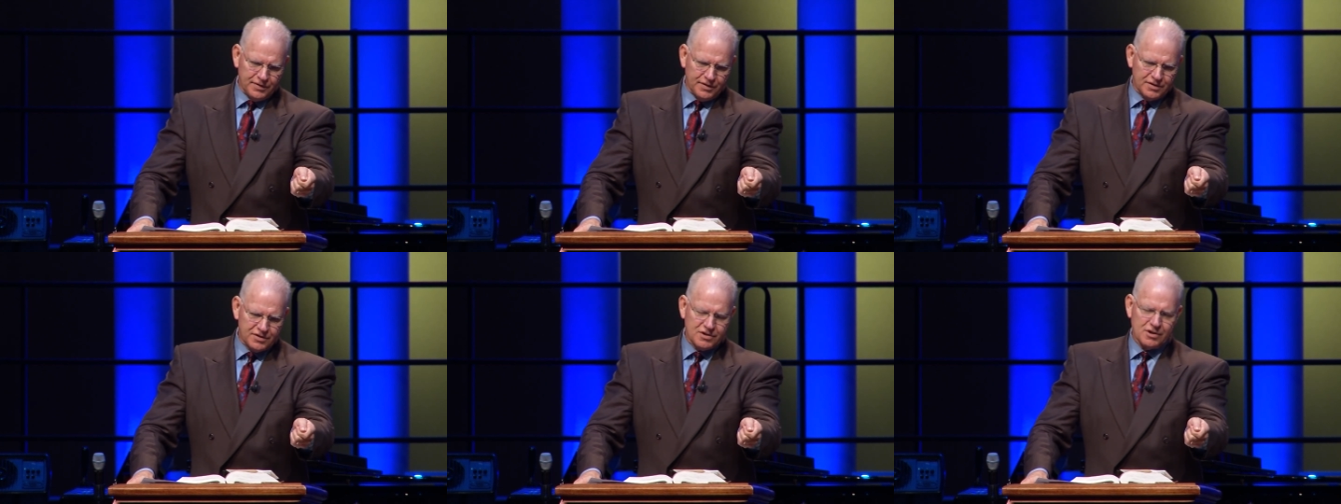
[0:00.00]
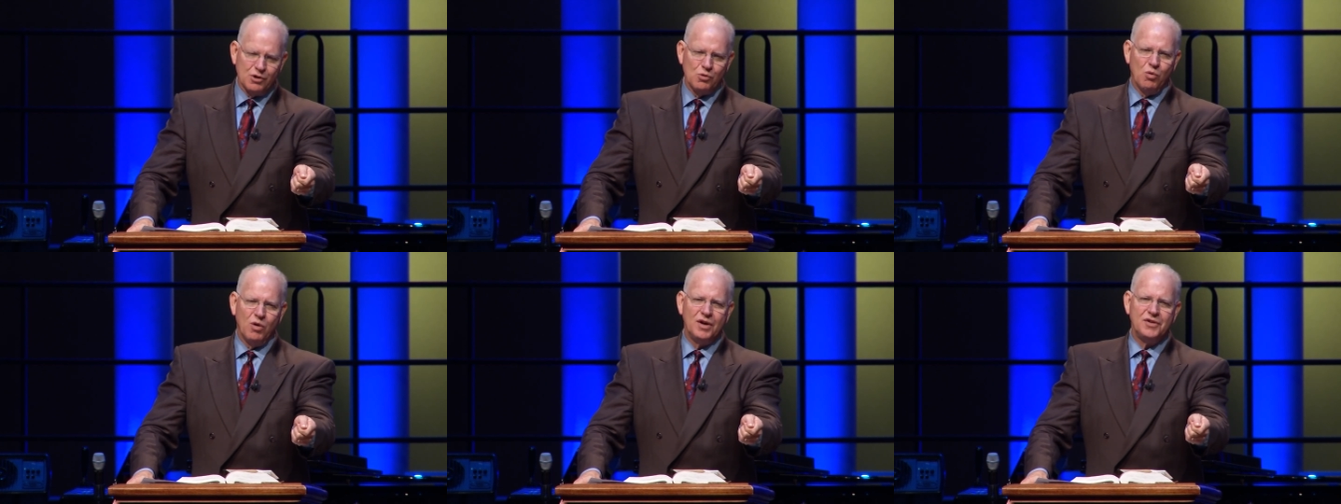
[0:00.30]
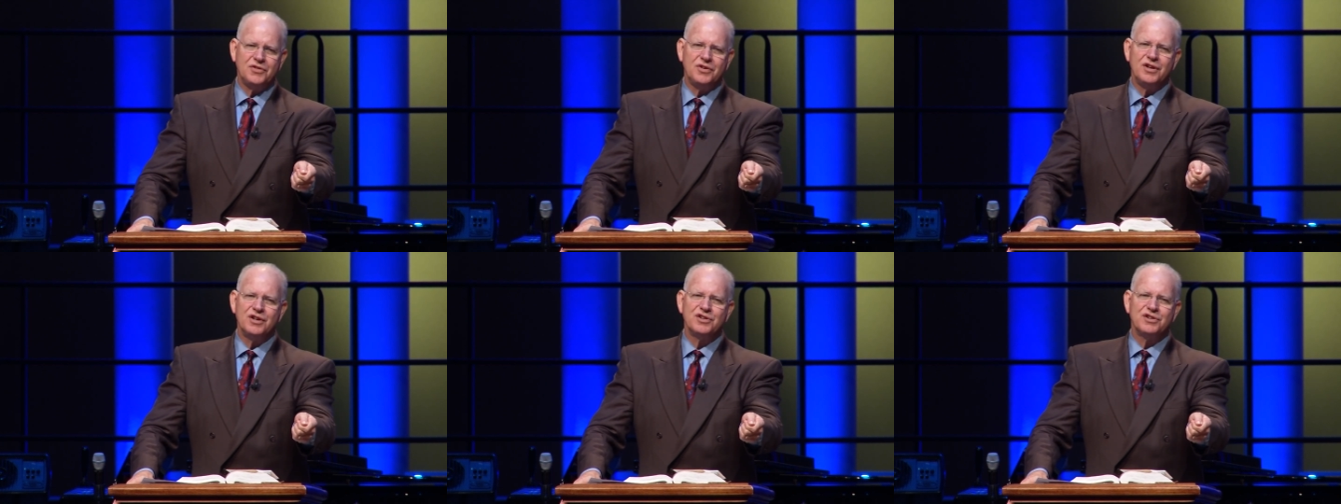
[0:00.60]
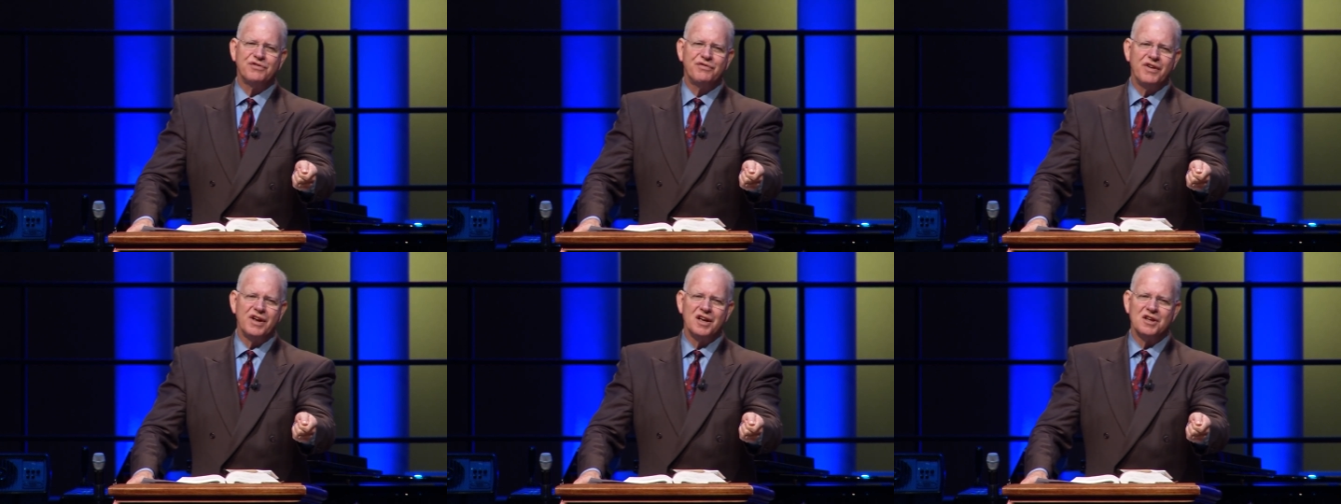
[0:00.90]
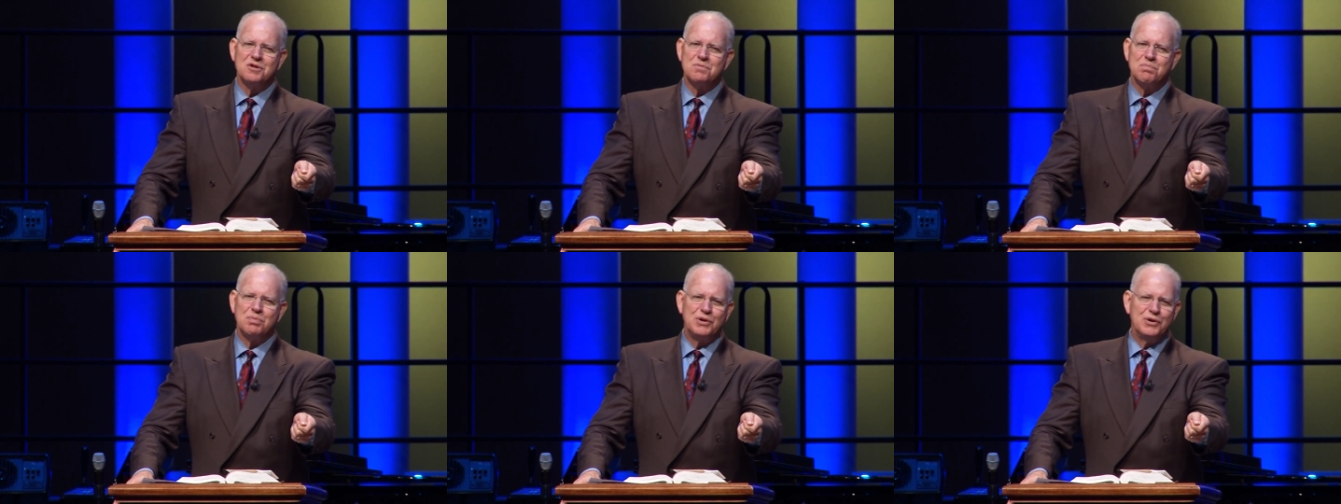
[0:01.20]
So, was his
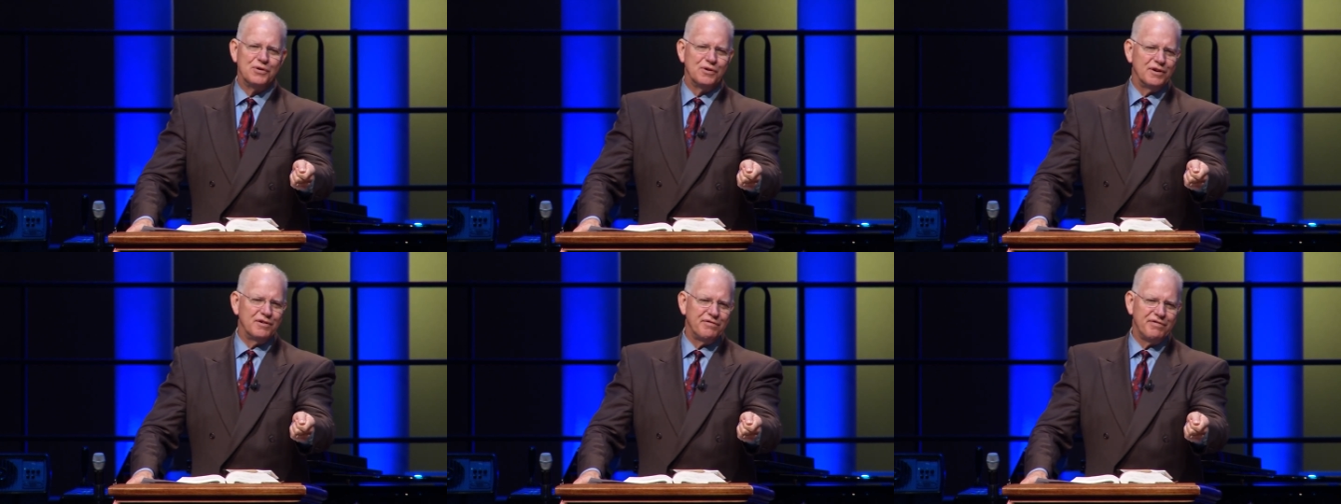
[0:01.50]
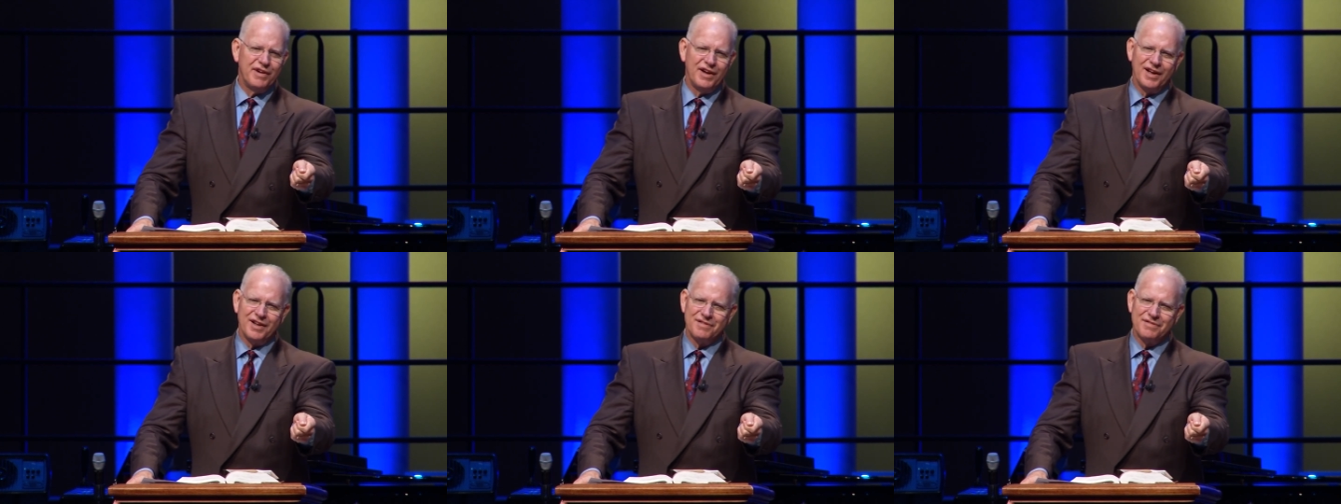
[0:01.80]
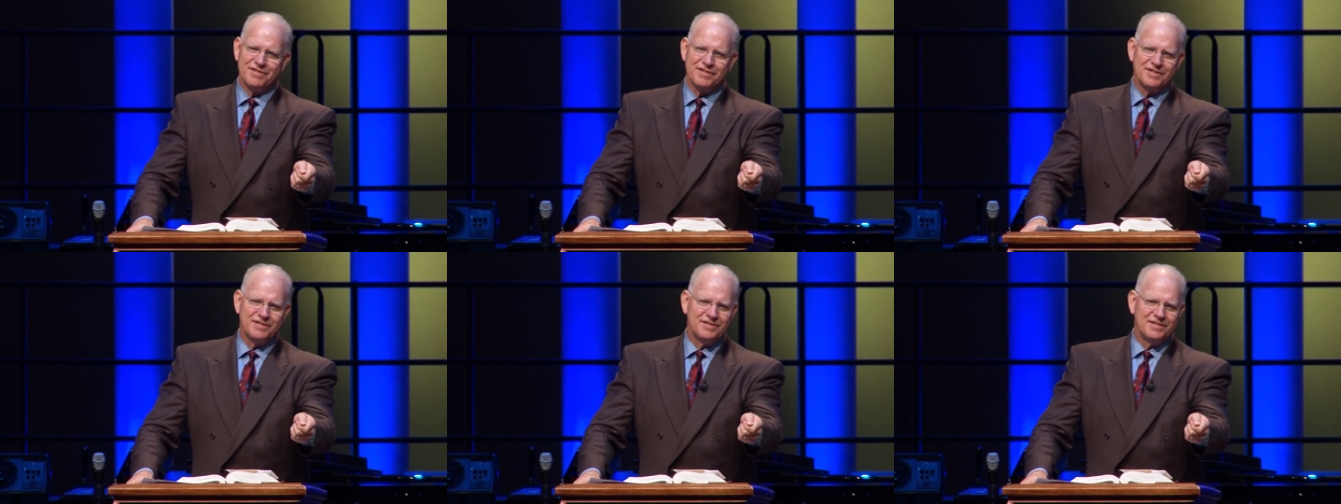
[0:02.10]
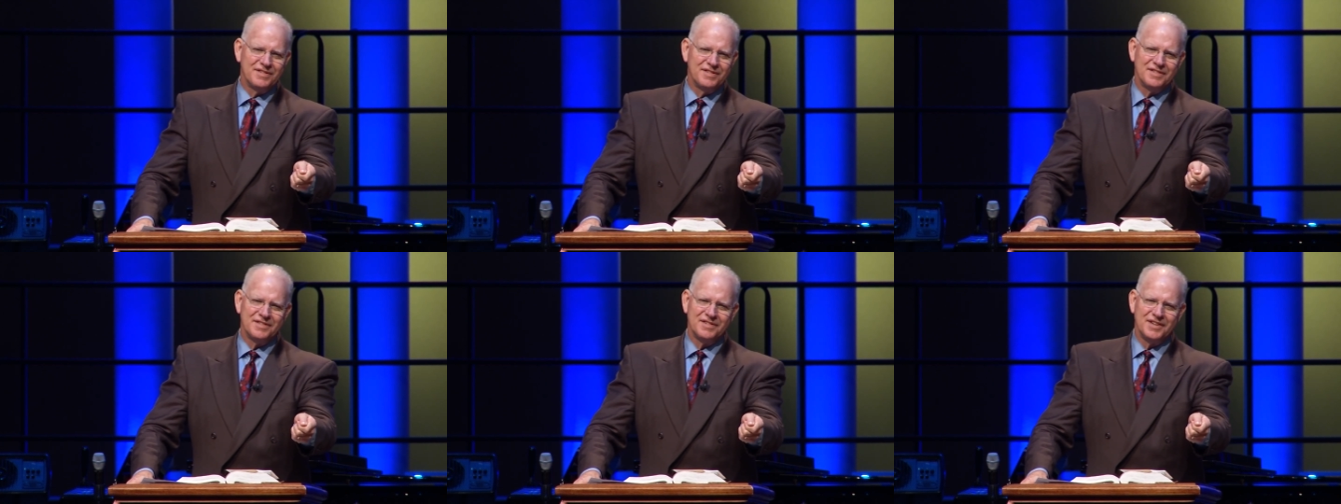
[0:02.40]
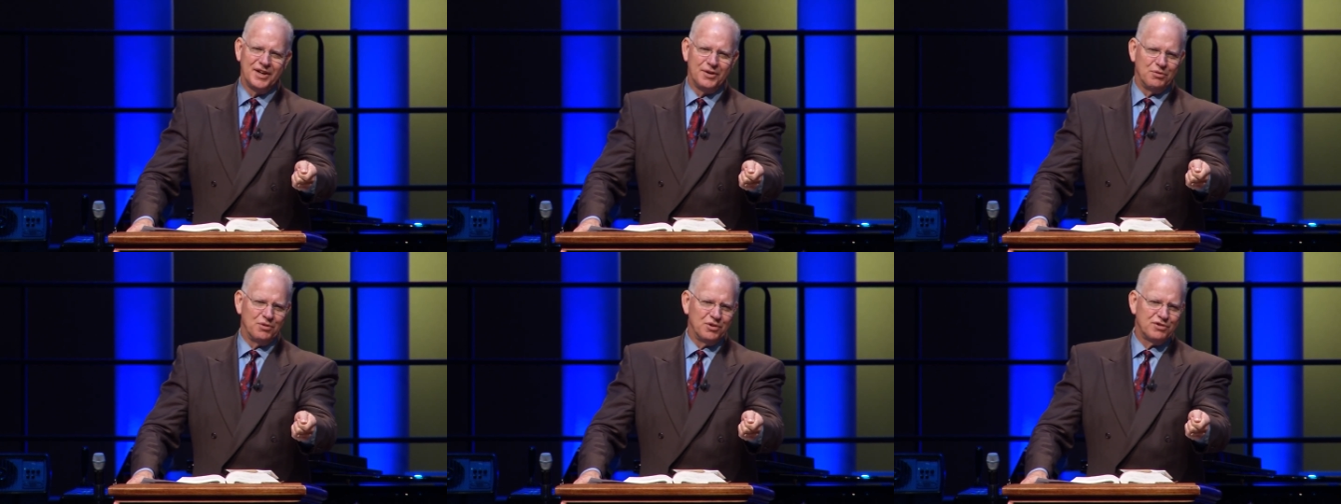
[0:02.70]
faith pure faith?
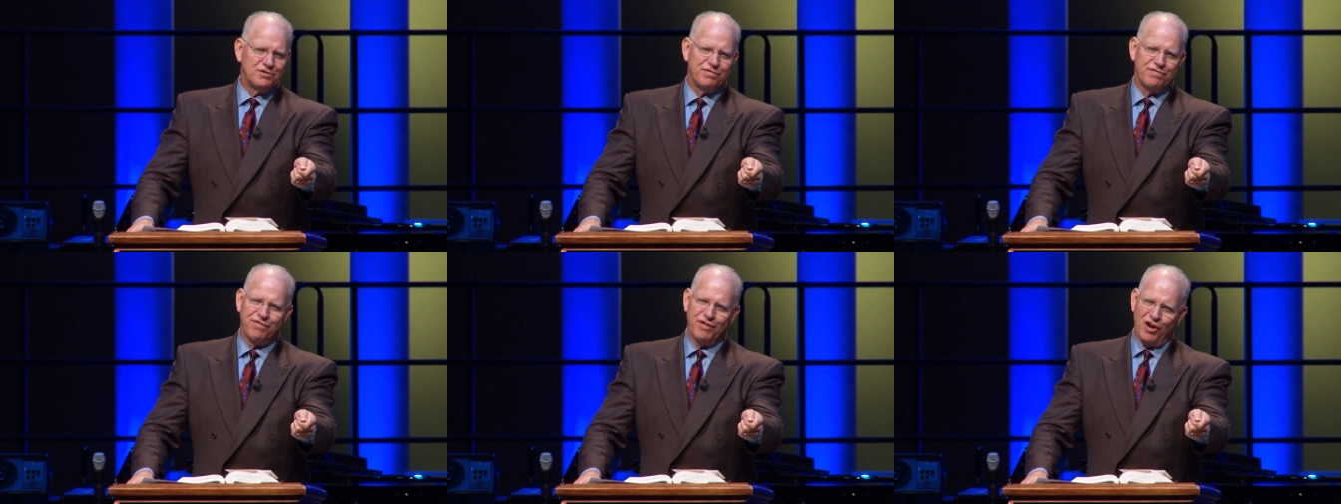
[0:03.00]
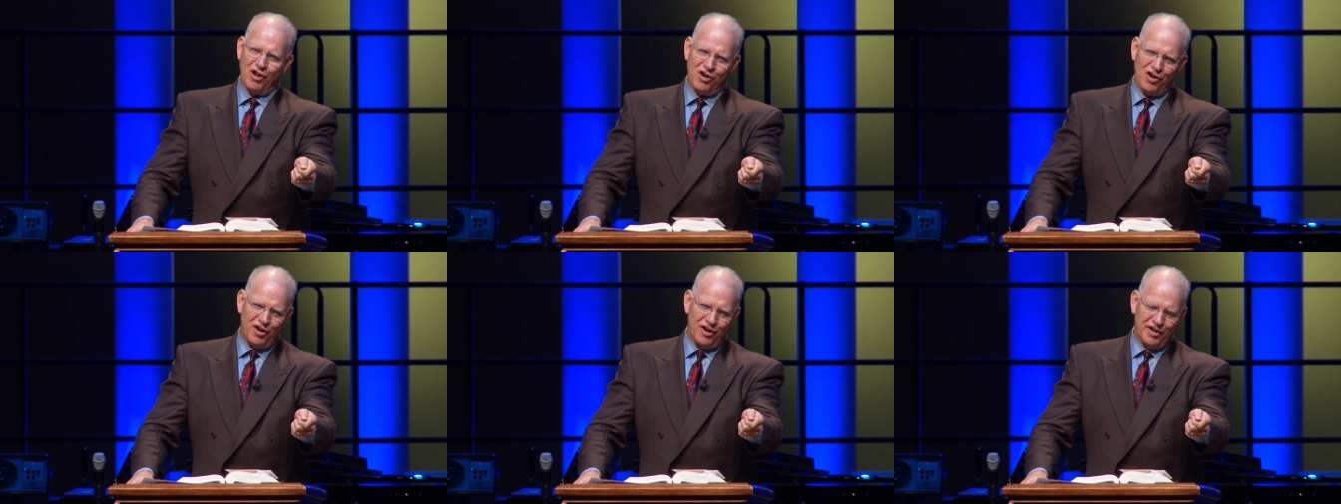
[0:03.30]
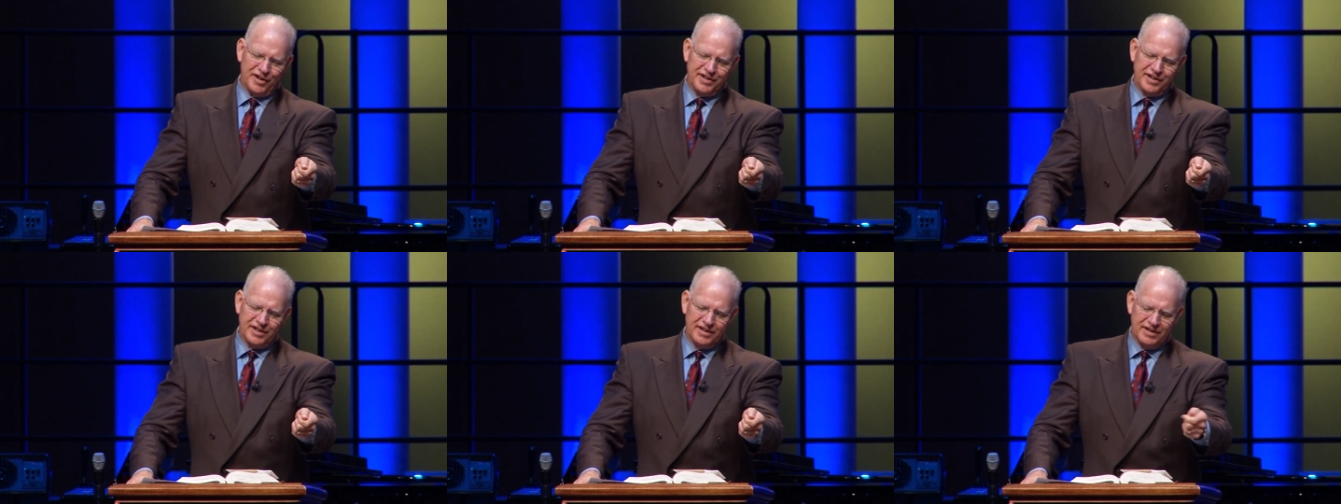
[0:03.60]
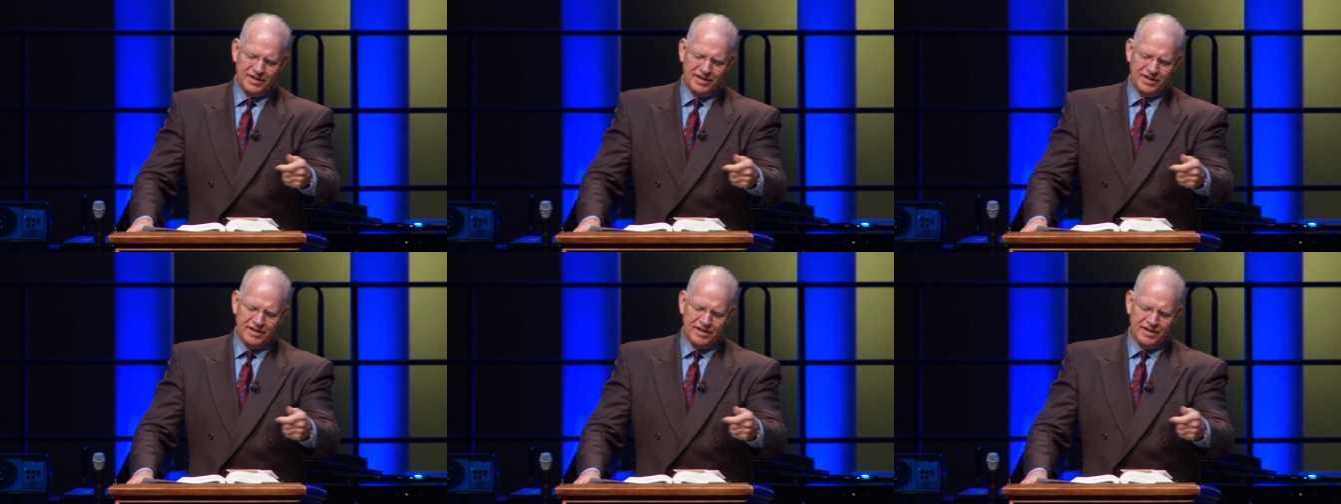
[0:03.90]
It was flawed.